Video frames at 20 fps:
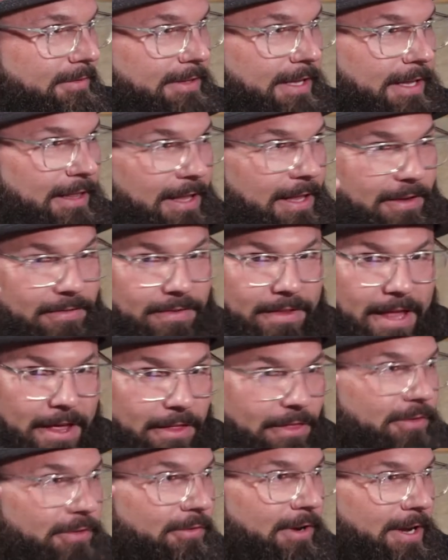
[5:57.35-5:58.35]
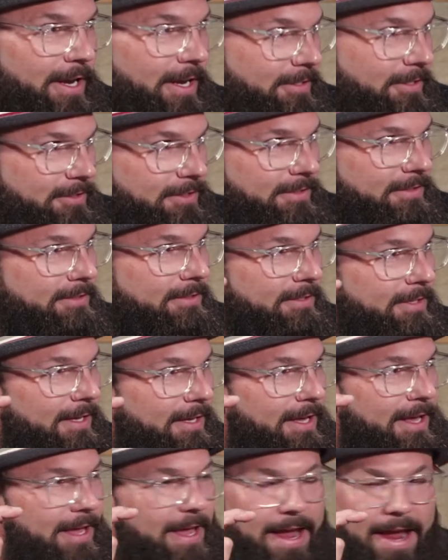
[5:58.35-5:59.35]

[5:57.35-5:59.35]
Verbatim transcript: they live in that three inches. Yeah.